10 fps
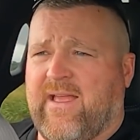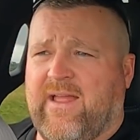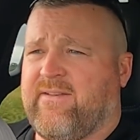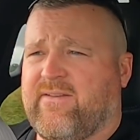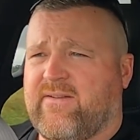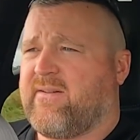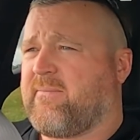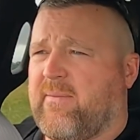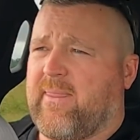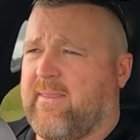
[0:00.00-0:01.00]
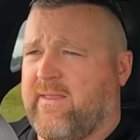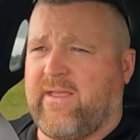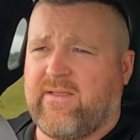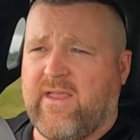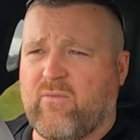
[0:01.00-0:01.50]
And
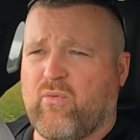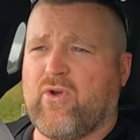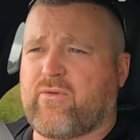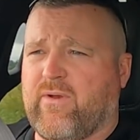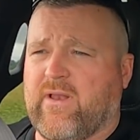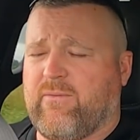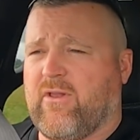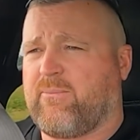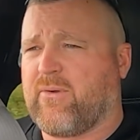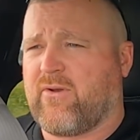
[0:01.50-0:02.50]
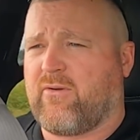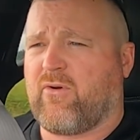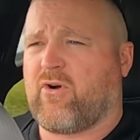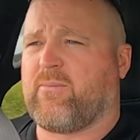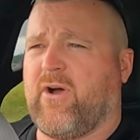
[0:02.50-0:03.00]
yeah, it worked really well. I put it on
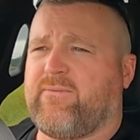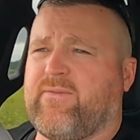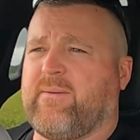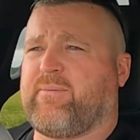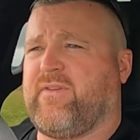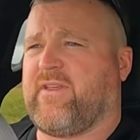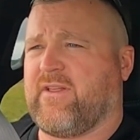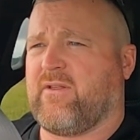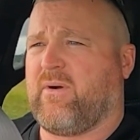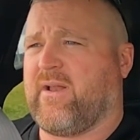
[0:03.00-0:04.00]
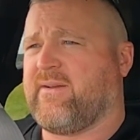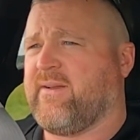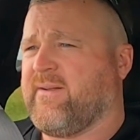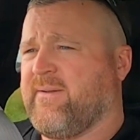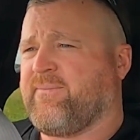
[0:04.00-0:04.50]
rock mode for that particular
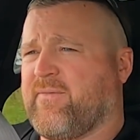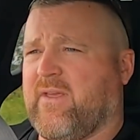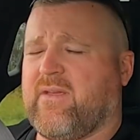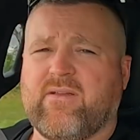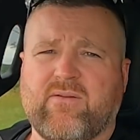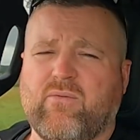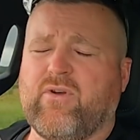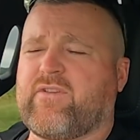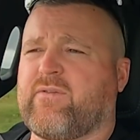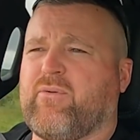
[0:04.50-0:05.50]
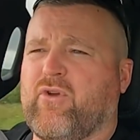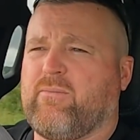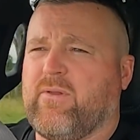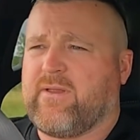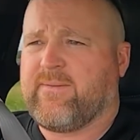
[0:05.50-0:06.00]
one. Yeah, works
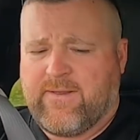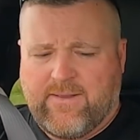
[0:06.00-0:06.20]
superbly.